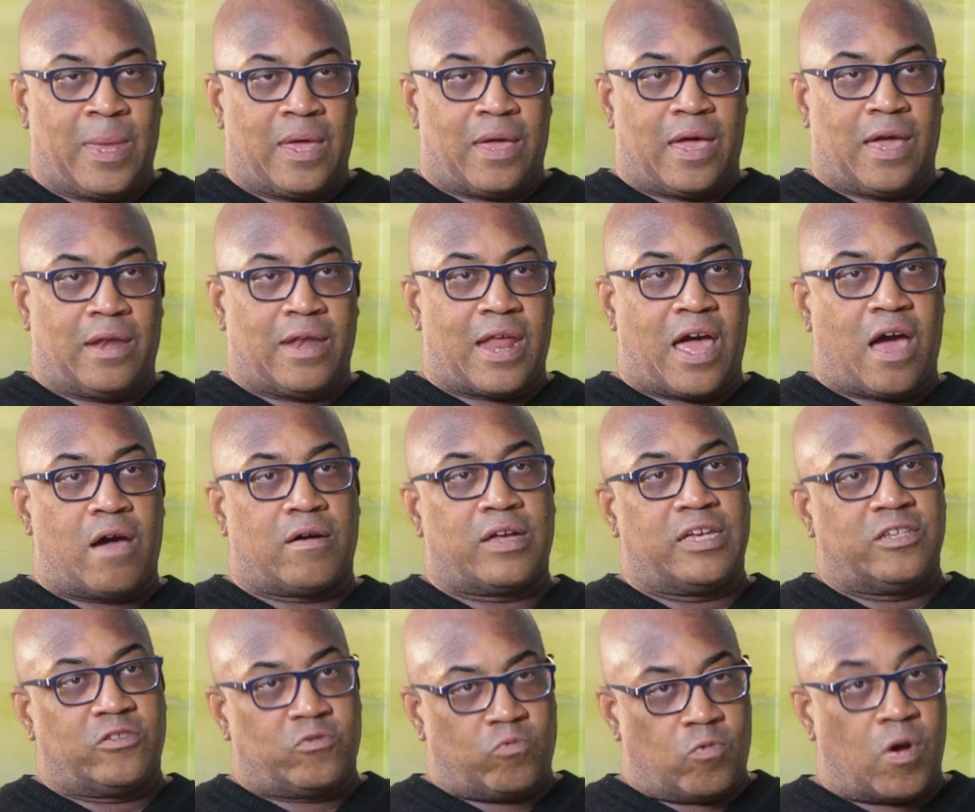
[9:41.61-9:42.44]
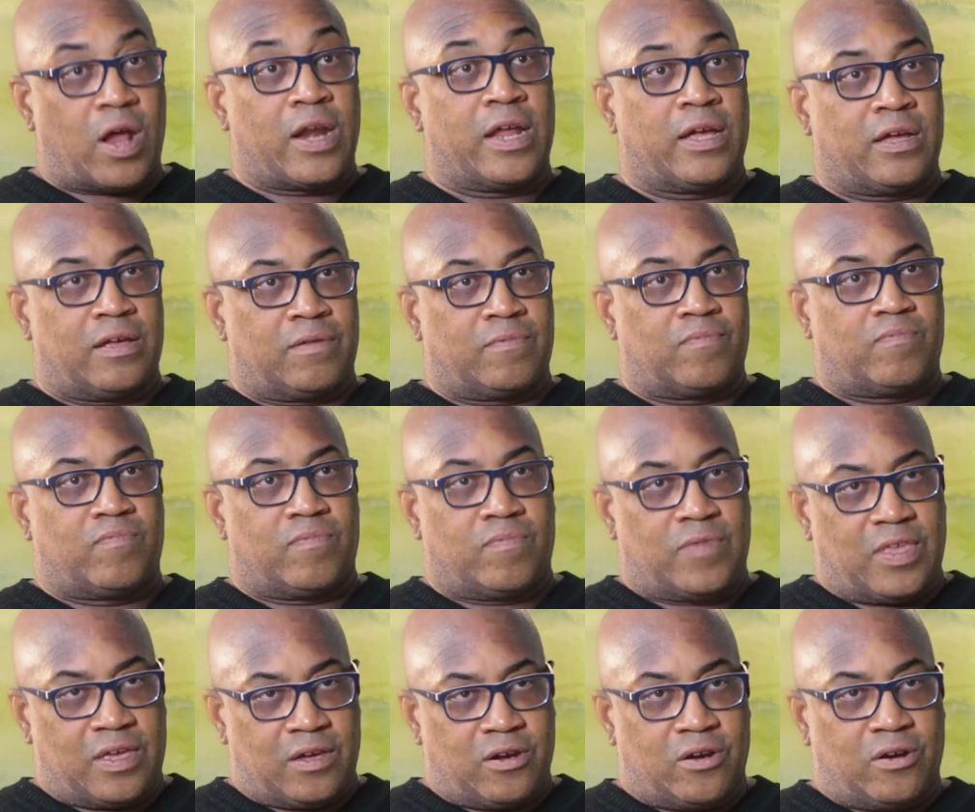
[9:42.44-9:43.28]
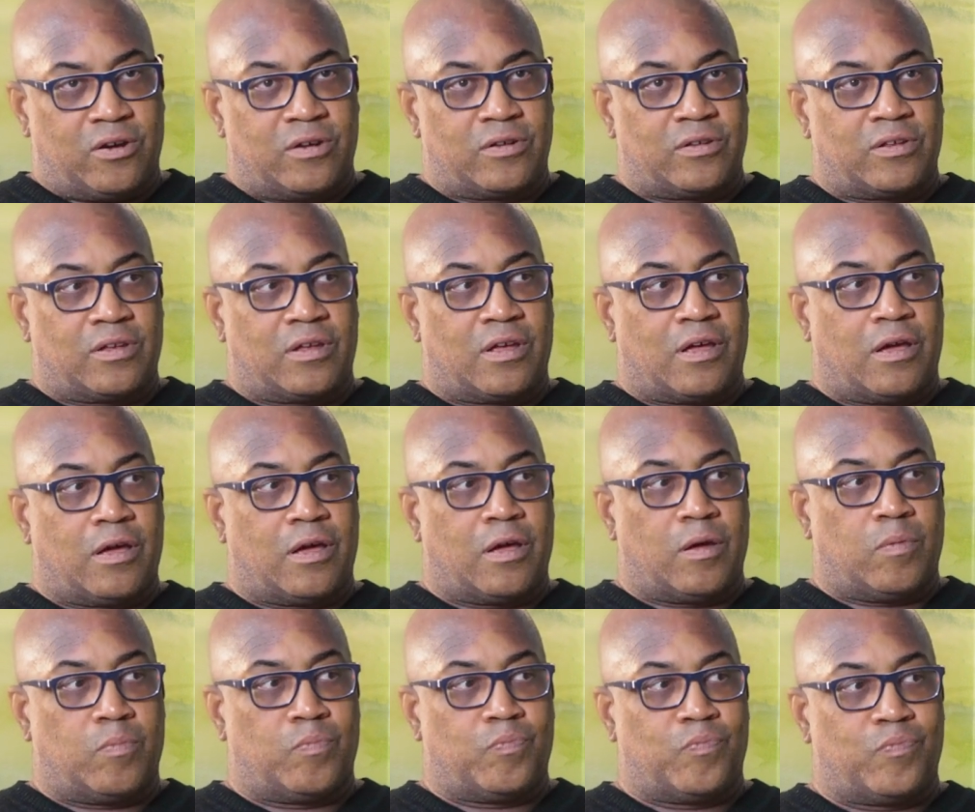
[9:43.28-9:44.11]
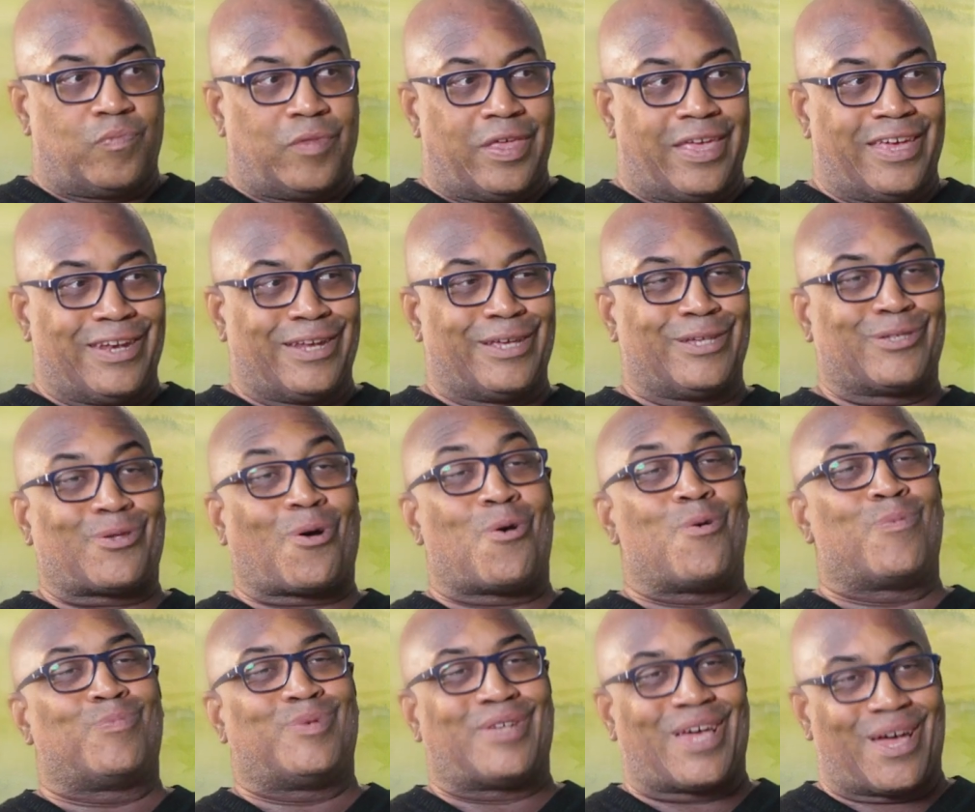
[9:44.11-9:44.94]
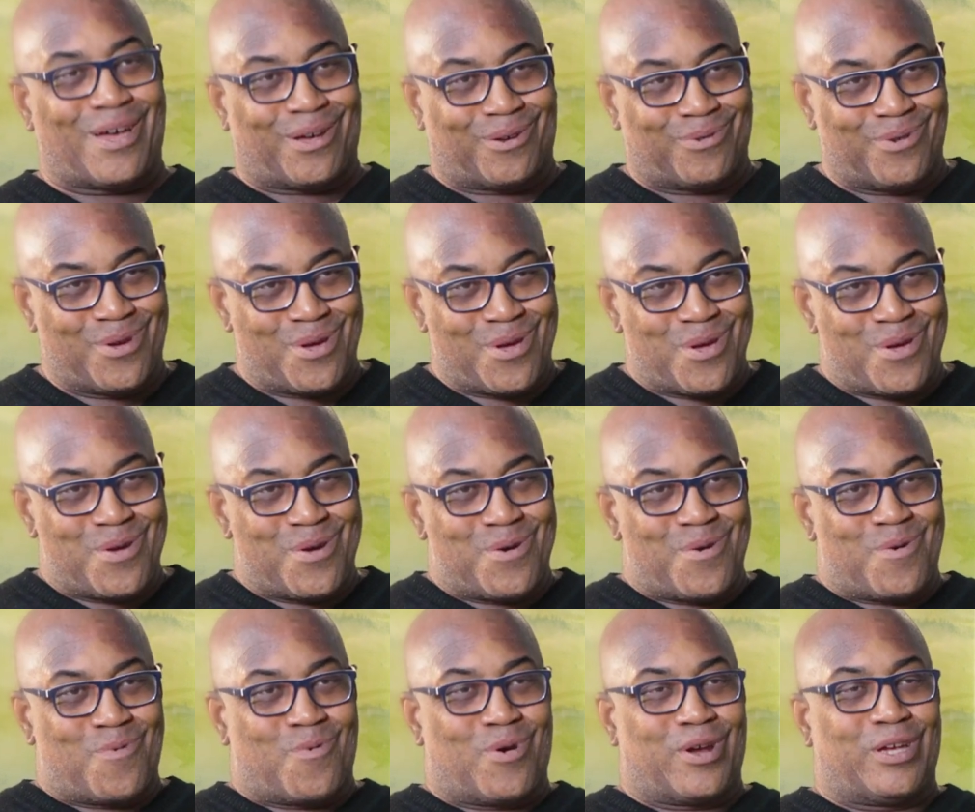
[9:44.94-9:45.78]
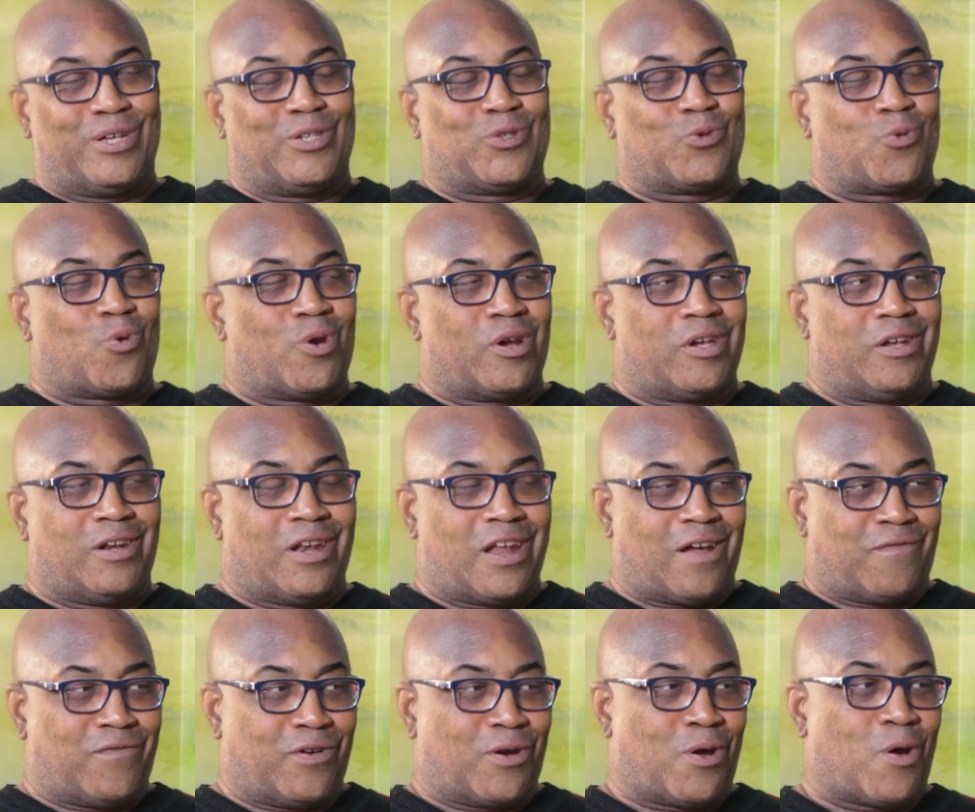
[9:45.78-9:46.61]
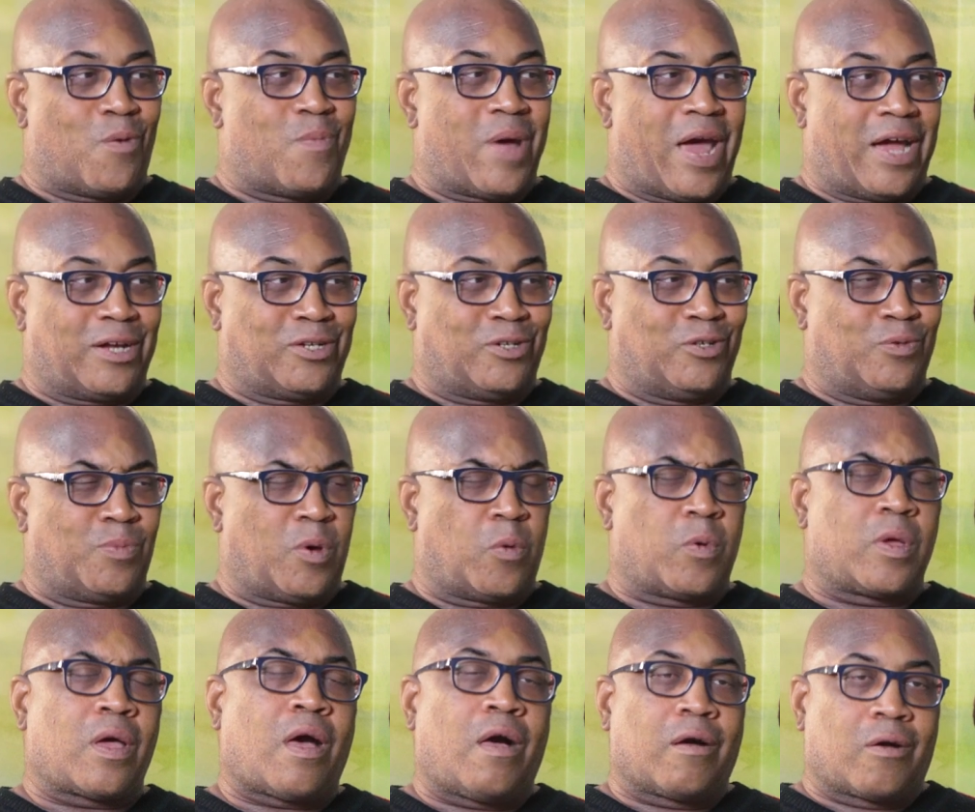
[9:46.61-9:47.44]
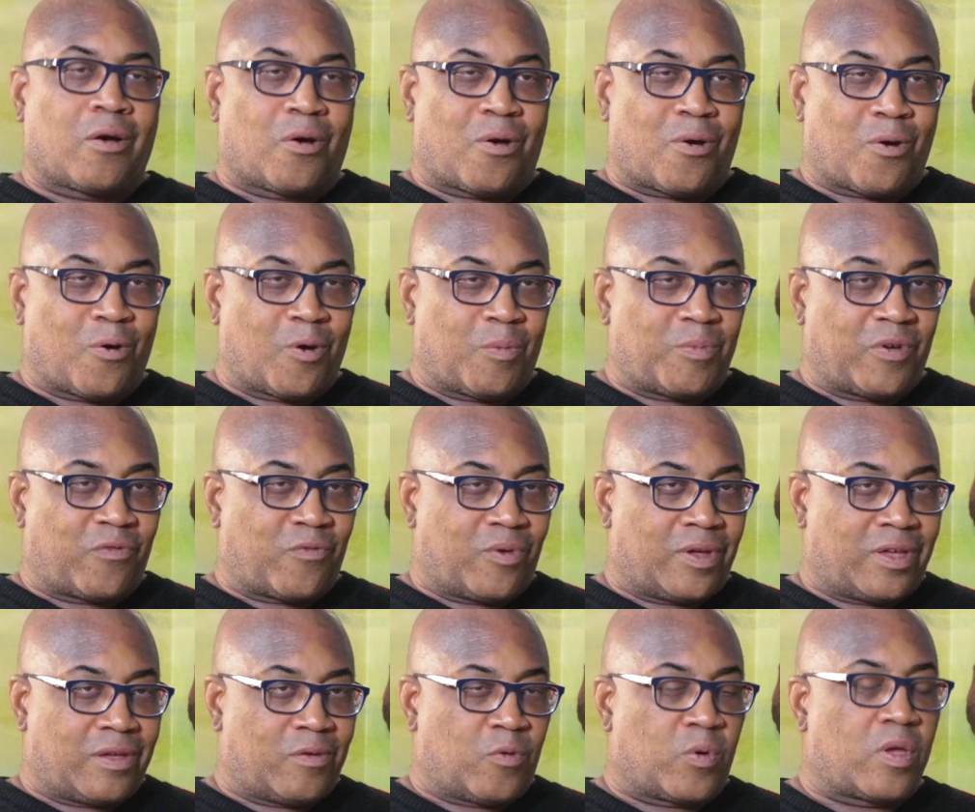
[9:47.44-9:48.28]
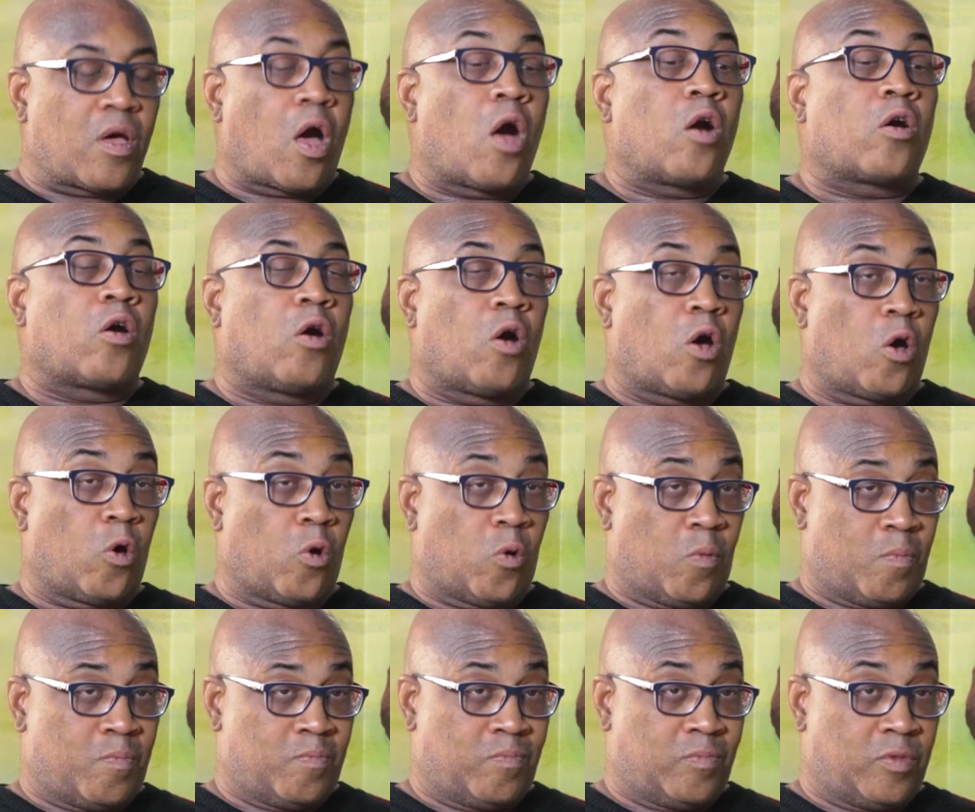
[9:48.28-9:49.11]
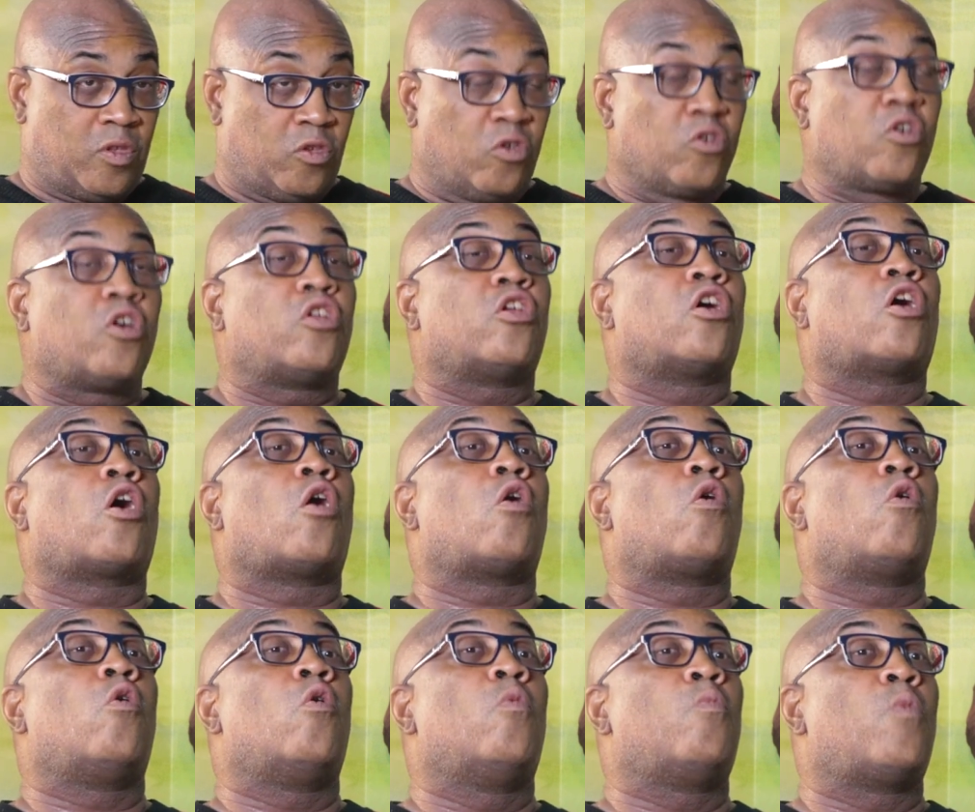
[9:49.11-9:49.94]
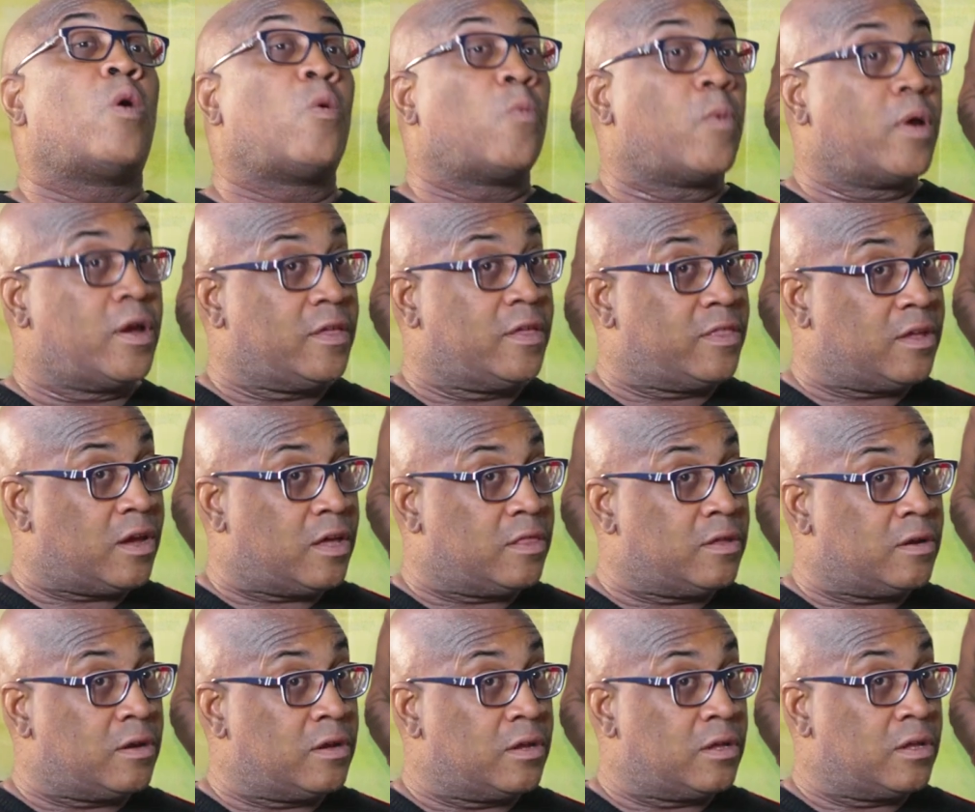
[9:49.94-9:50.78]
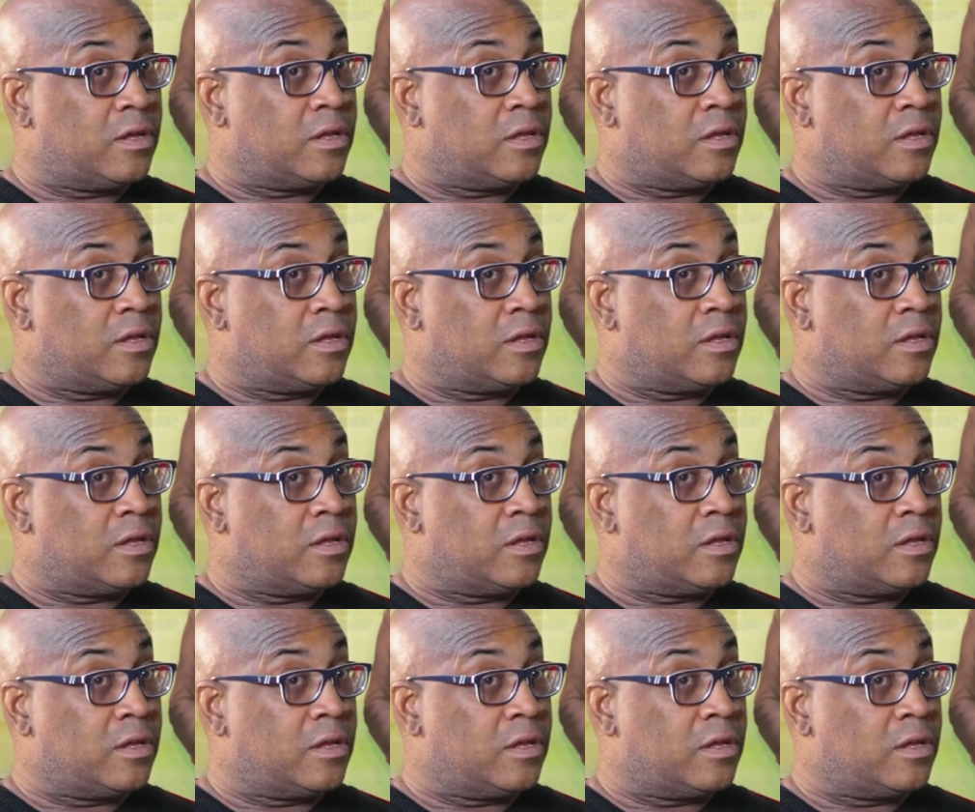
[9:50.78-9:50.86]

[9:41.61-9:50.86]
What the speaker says: And now he's running a theater in his hometown where he swore he'd never go back to. But we all go home we all go home. You're going to go home one way or the other.